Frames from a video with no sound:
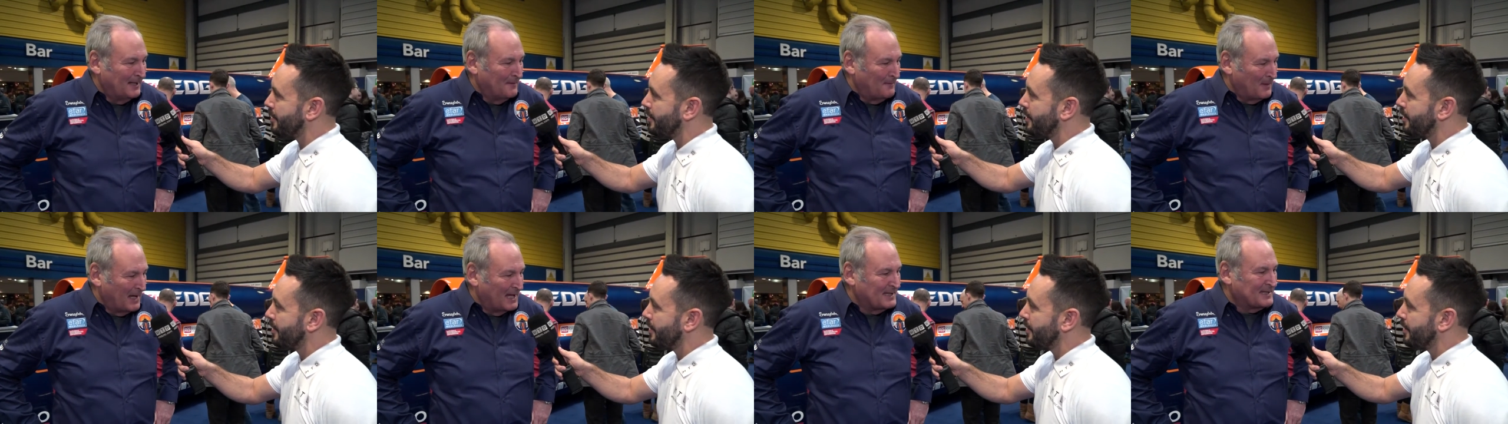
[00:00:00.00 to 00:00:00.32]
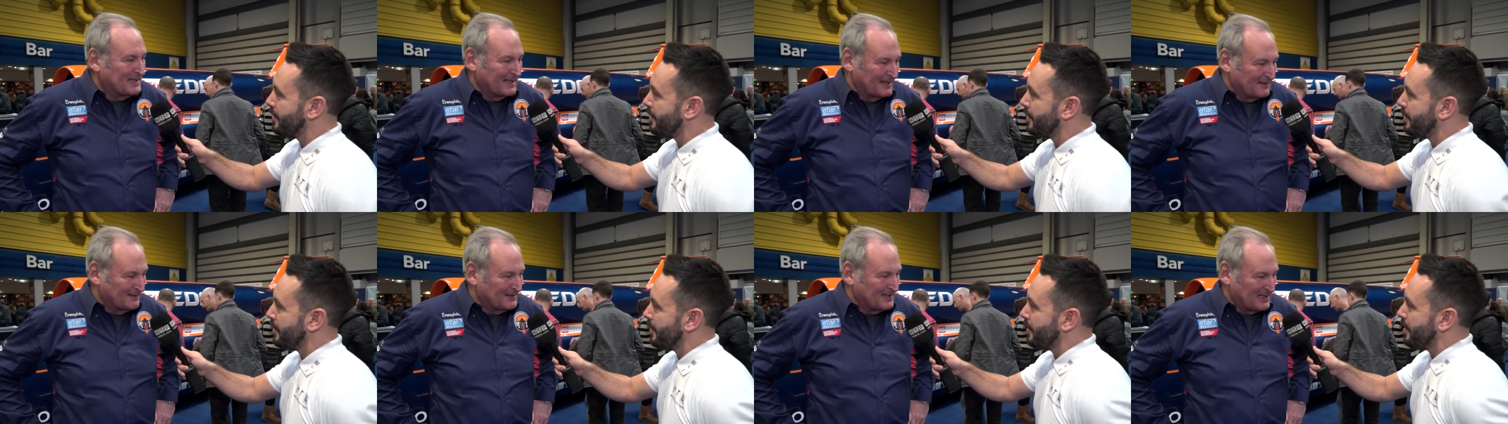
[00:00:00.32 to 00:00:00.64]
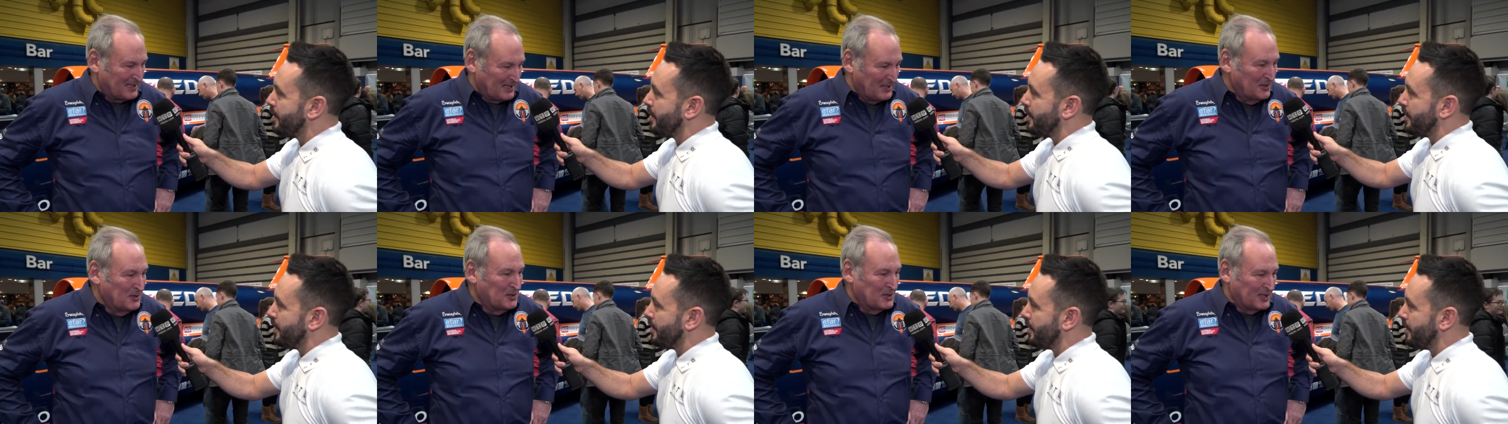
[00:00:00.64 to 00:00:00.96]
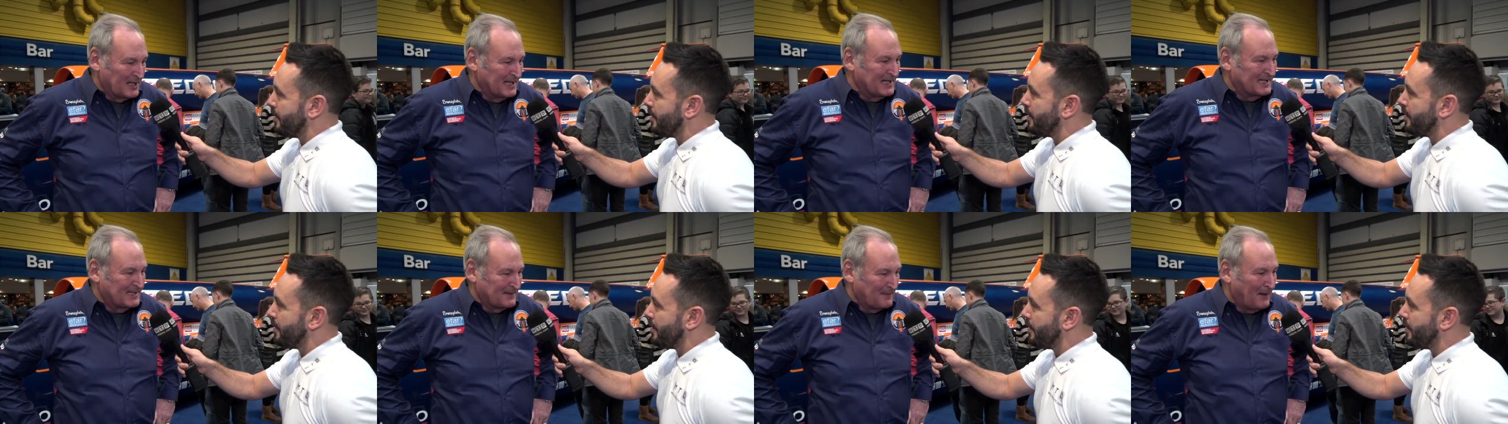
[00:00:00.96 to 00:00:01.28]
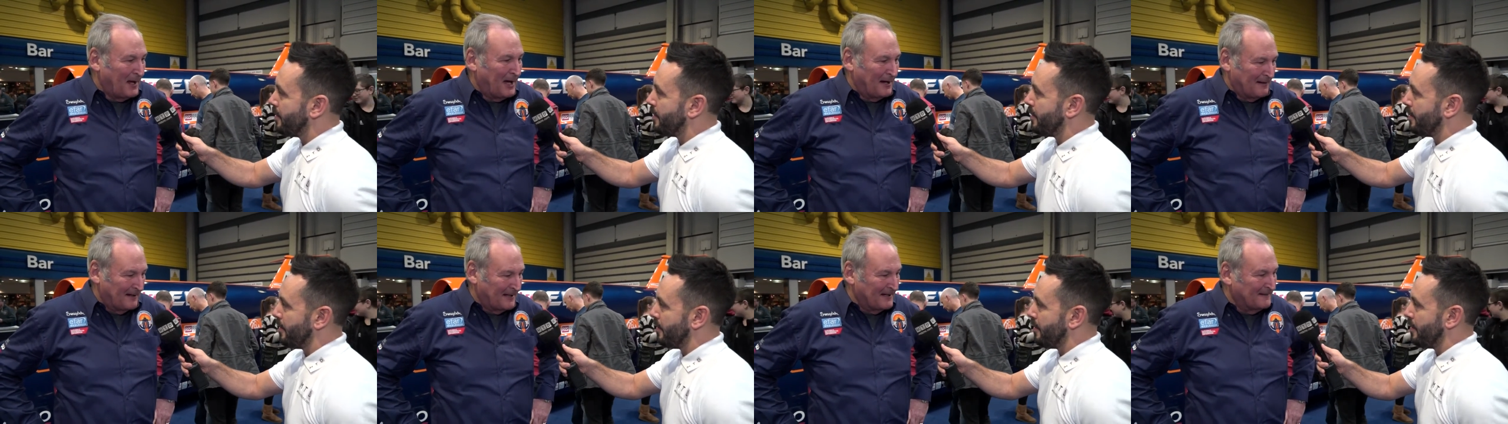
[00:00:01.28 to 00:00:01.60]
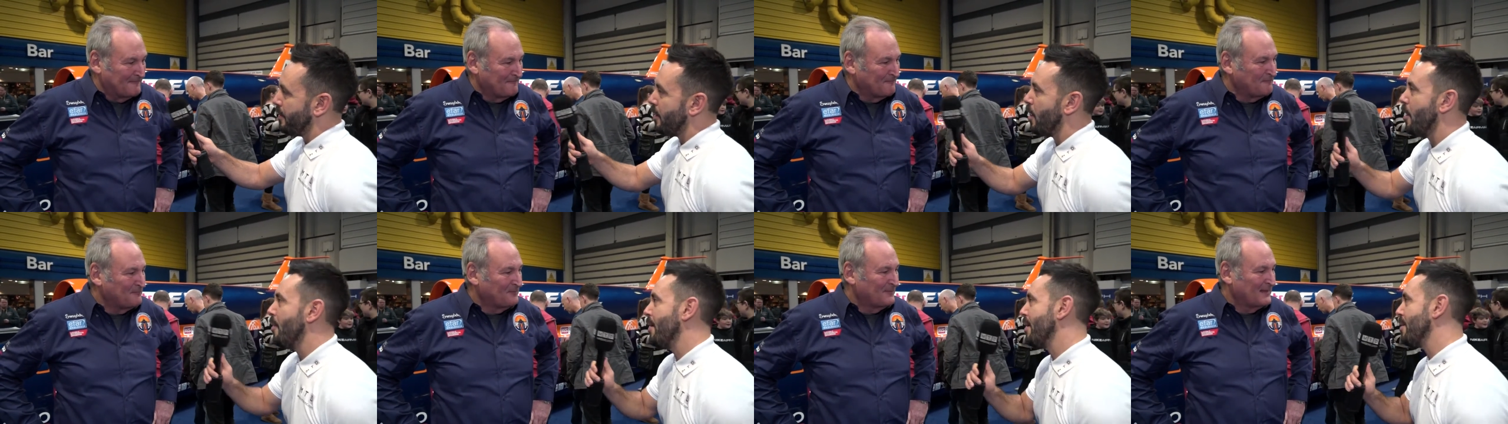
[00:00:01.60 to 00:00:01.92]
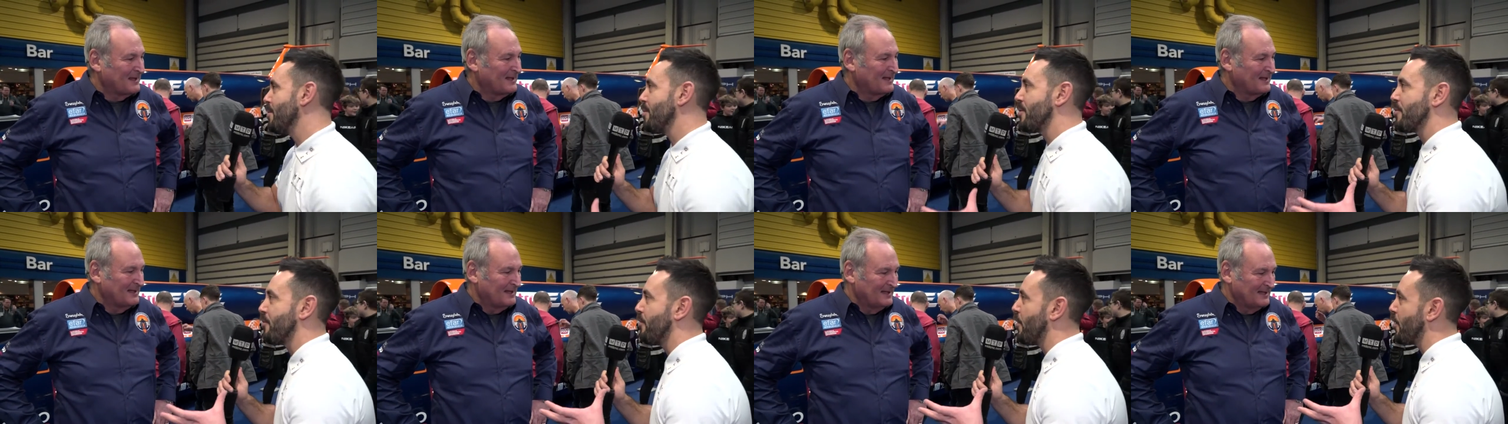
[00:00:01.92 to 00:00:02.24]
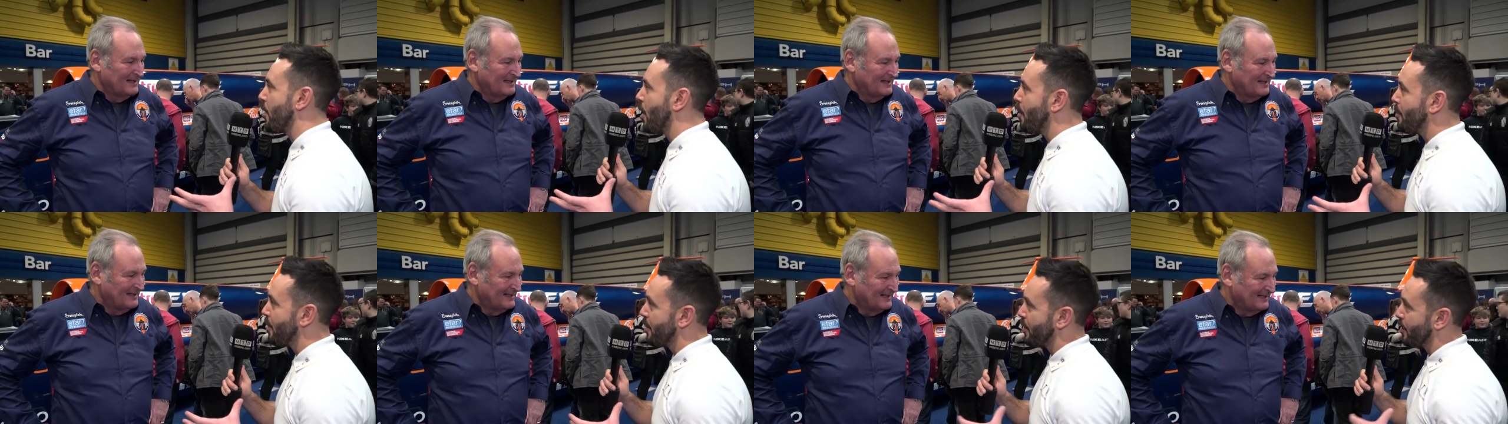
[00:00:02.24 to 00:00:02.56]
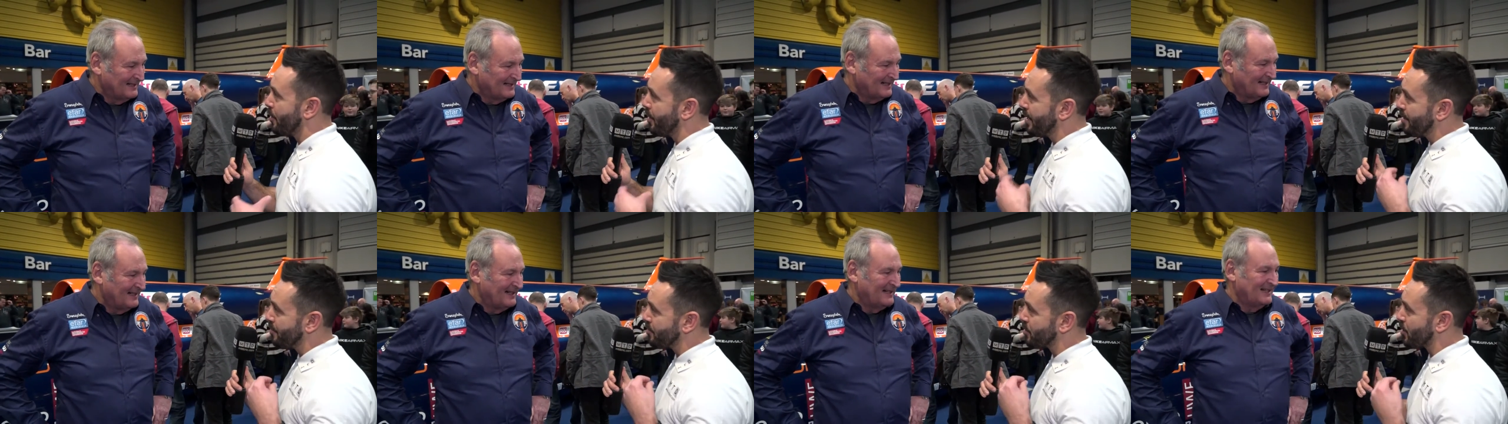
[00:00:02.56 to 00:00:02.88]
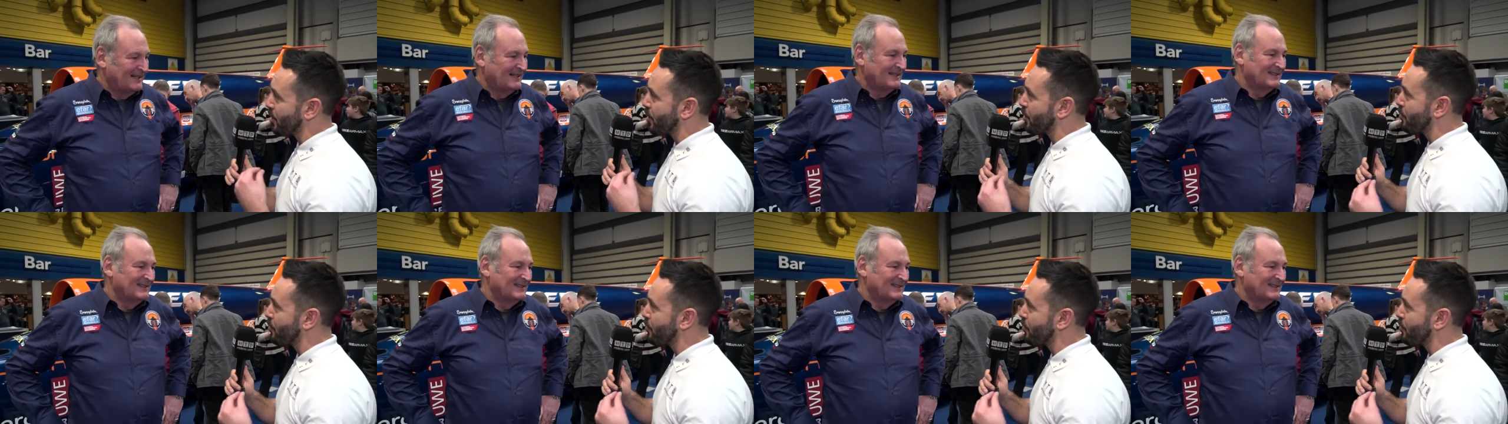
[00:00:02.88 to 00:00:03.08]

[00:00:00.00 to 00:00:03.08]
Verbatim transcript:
Speaker 1: amazing. It was hugely inspiring.
Speaker 2: Oh, it was phenomenal. It was a